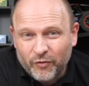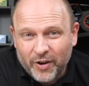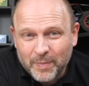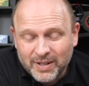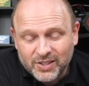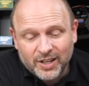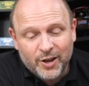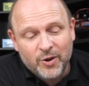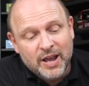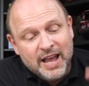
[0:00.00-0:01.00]
or five months
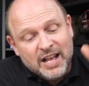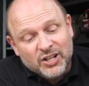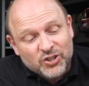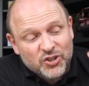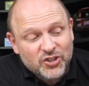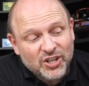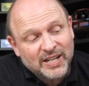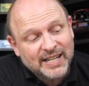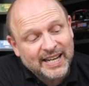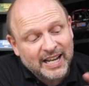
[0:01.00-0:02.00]
ago.
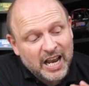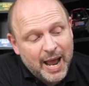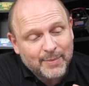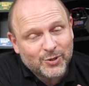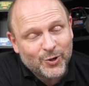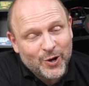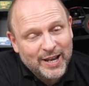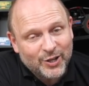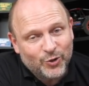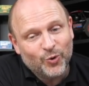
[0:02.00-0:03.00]
Stunning,
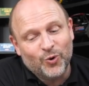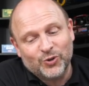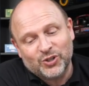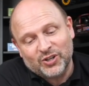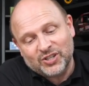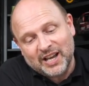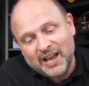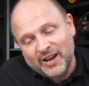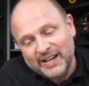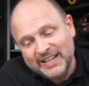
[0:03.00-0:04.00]
absolutely gorgeous,
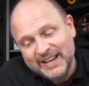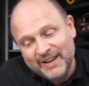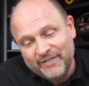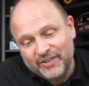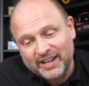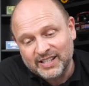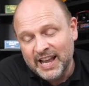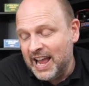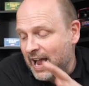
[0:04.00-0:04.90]
and I love it.